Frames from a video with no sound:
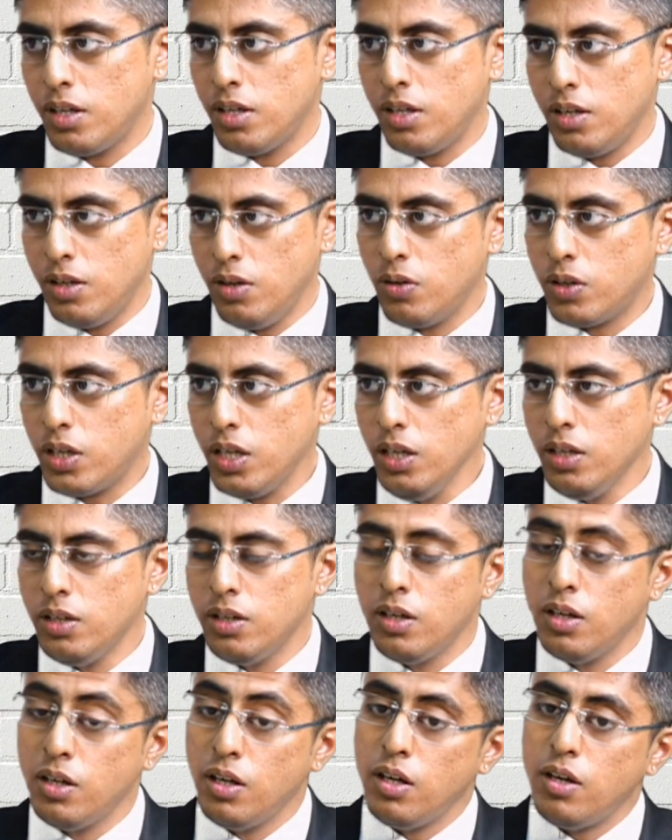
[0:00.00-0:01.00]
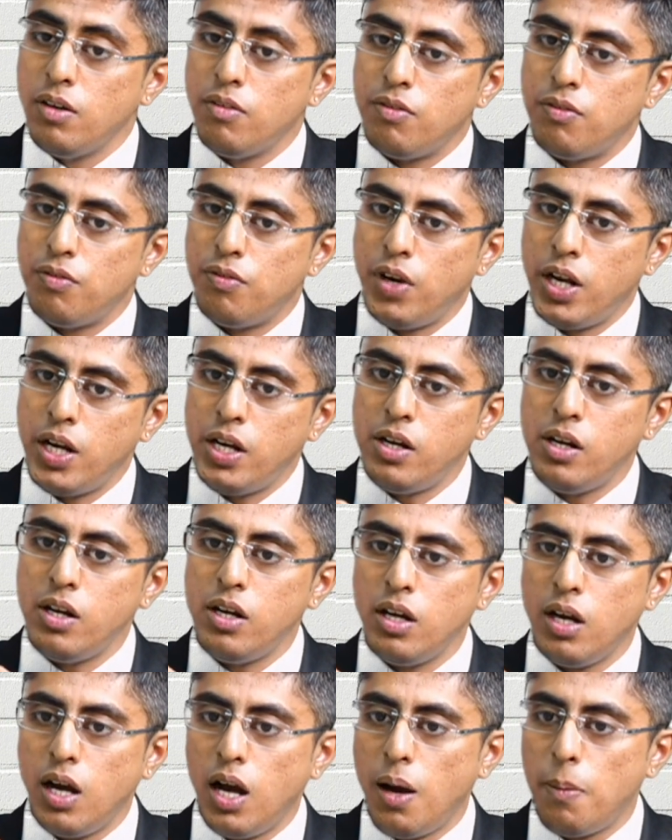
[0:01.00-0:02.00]
Okay. When
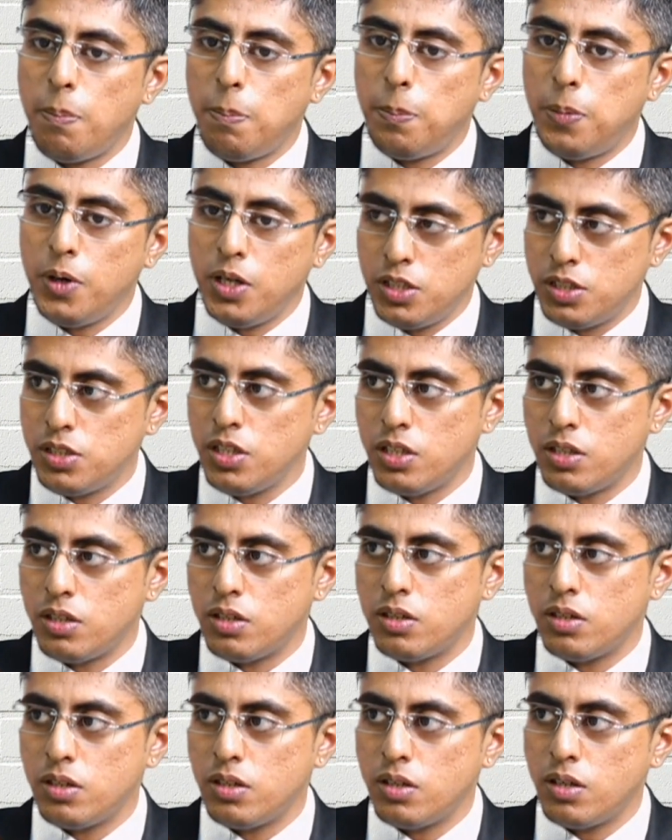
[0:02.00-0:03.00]
a person